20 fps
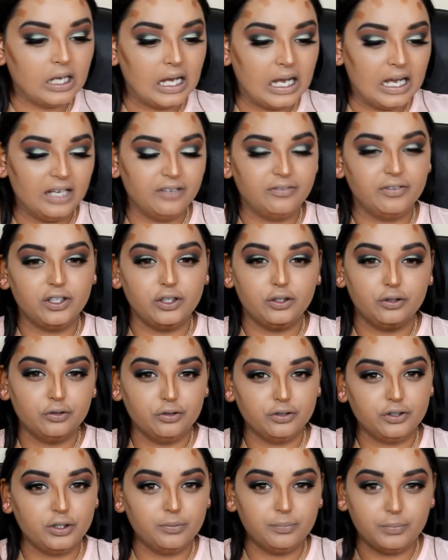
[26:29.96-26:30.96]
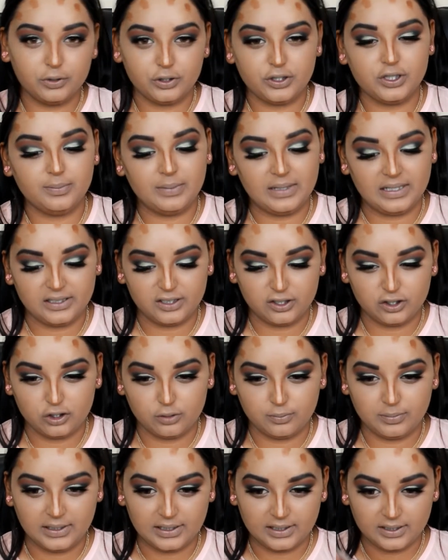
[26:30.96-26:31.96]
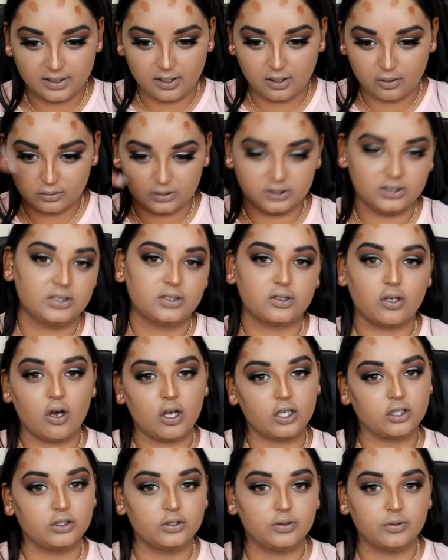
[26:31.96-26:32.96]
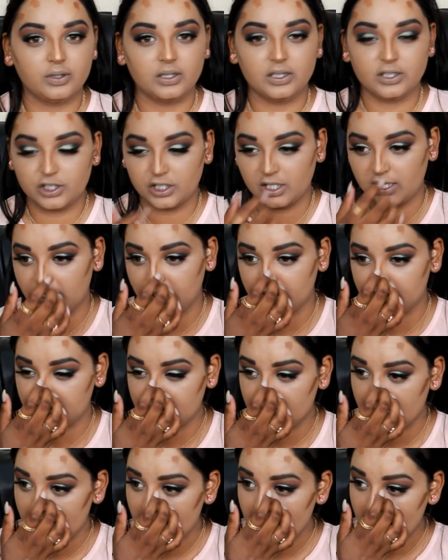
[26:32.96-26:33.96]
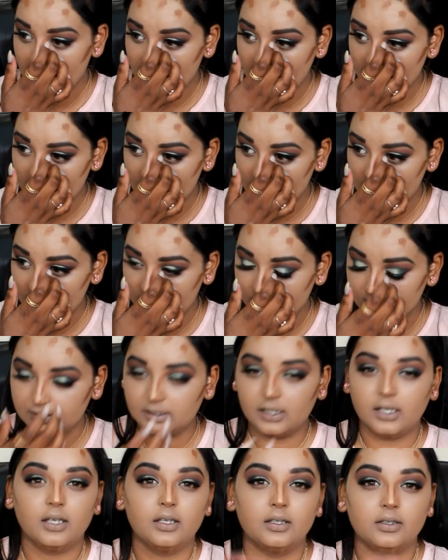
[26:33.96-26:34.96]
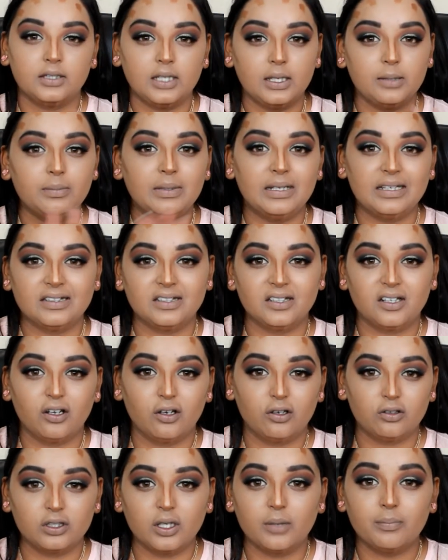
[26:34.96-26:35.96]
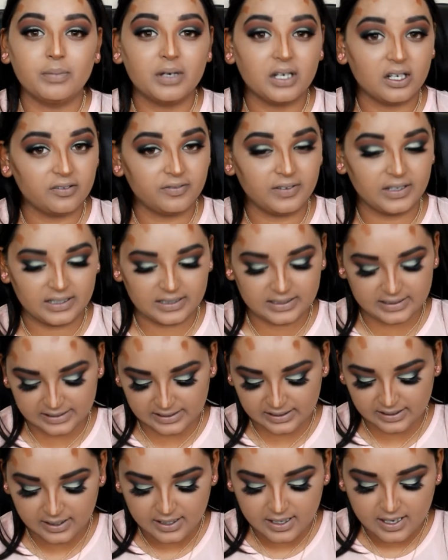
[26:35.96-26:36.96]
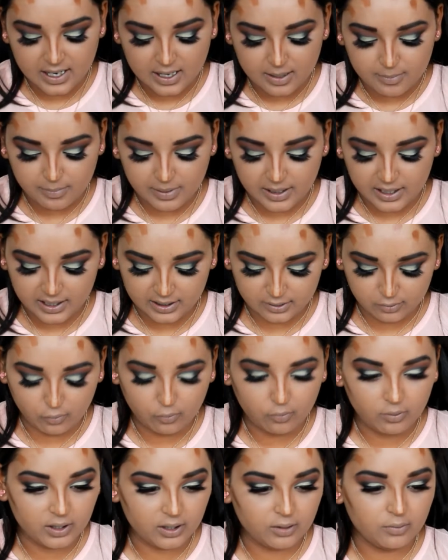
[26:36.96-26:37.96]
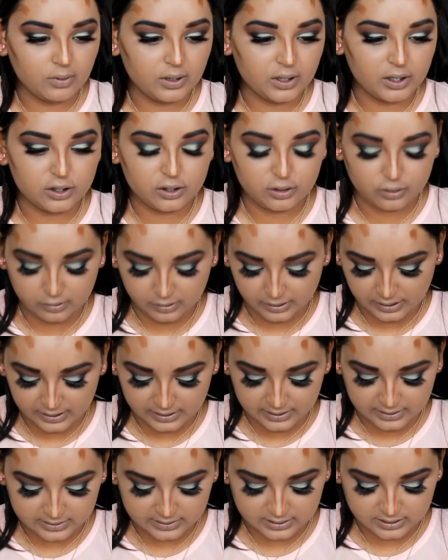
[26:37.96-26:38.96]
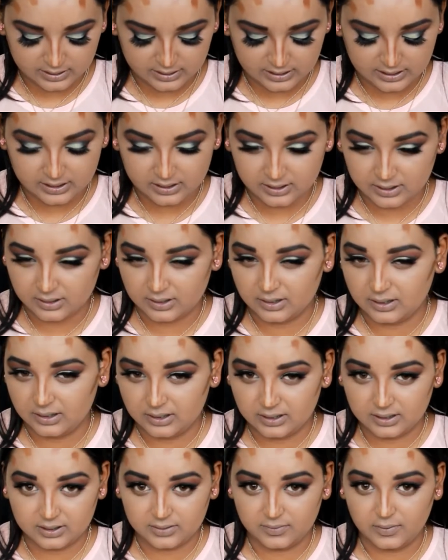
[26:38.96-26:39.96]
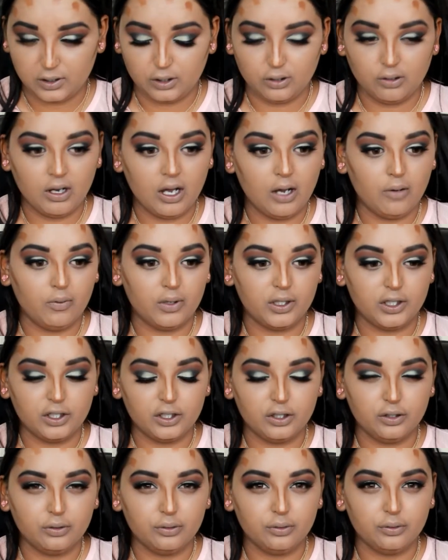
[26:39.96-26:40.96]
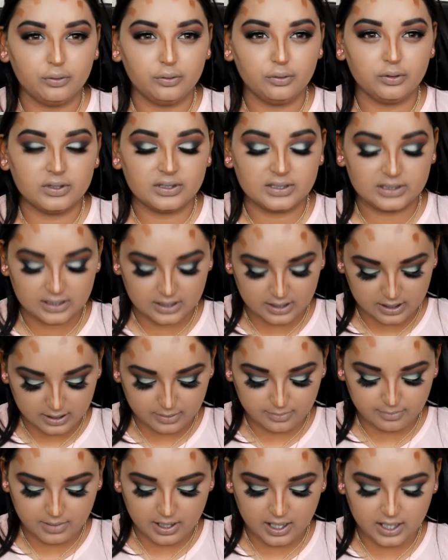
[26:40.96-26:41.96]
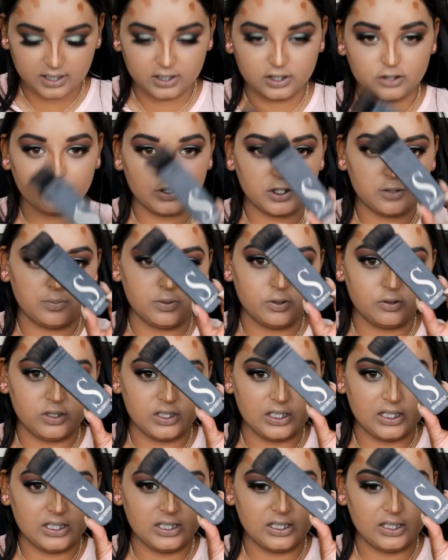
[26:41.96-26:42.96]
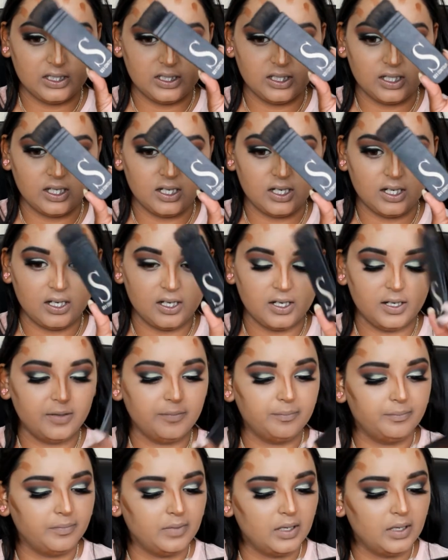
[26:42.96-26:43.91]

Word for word: I've used the Beauty Blender to blend out this contour shades and they blended out perfectly but what I want to do is in the in this video I want to use my Switch Beauty um,